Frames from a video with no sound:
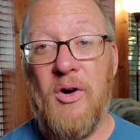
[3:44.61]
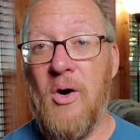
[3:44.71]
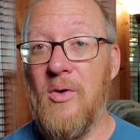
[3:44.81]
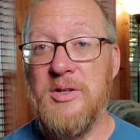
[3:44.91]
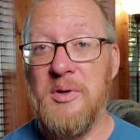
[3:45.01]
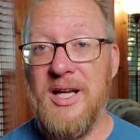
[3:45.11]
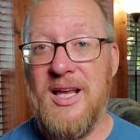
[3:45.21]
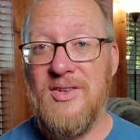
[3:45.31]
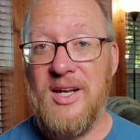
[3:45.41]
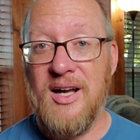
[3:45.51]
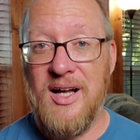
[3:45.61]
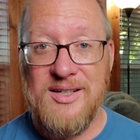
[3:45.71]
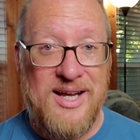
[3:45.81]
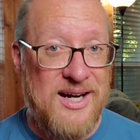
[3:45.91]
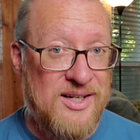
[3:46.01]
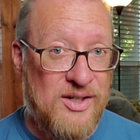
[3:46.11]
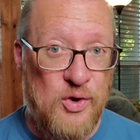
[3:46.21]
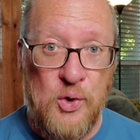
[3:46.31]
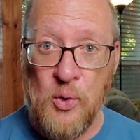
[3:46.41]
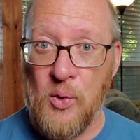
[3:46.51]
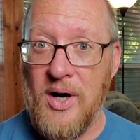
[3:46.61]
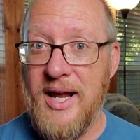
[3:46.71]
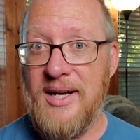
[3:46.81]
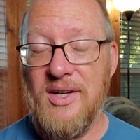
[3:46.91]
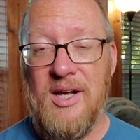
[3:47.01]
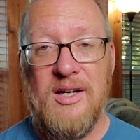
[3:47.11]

always been easy to contact and great